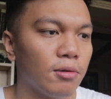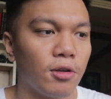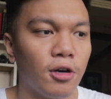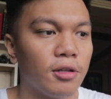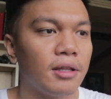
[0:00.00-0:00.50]

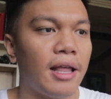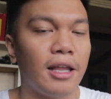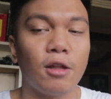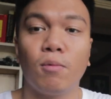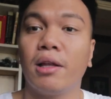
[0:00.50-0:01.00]
So yon,
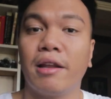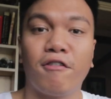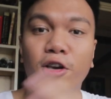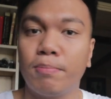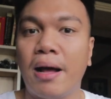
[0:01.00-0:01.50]
then it will
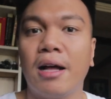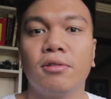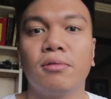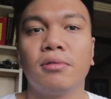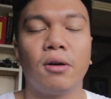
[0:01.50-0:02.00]
revert
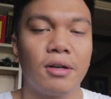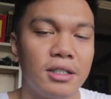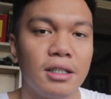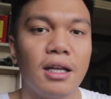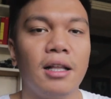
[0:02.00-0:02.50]
back to the
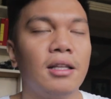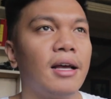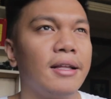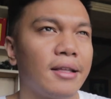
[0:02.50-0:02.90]
original na